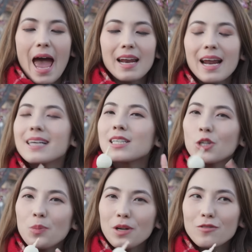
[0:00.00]
and it has a
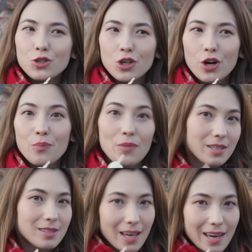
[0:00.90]
little bit of sugar
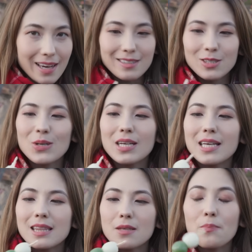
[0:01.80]
mixed in, so you can
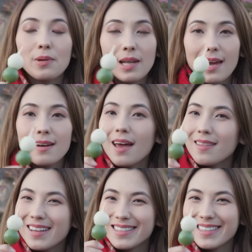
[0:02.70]
eat them plain
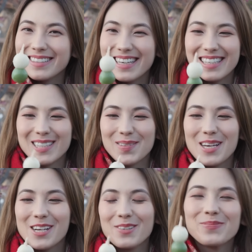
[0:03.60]
and they still taste sweet.